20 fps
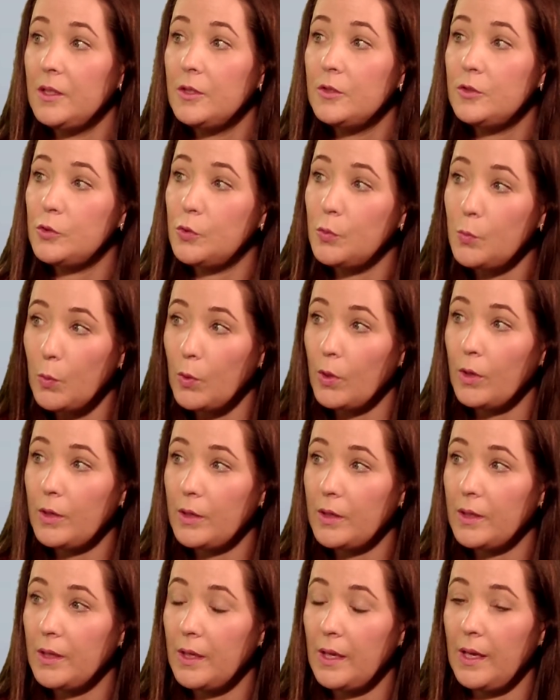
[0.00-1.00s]
do
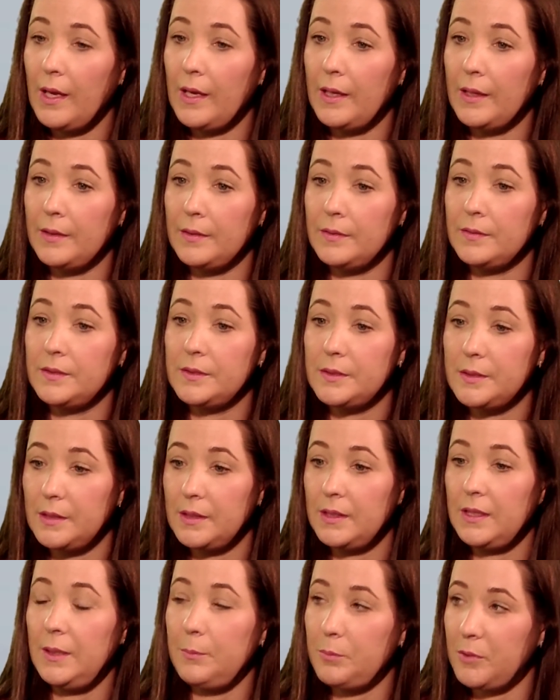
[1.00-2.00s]
work and
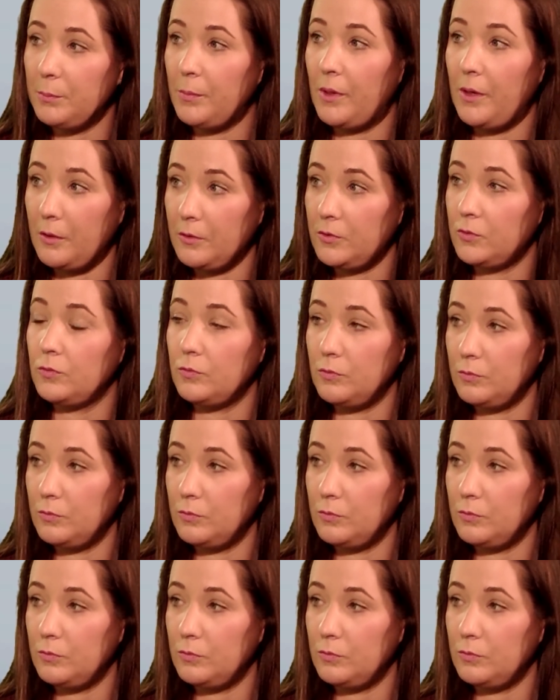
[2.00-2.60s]
keep the Mart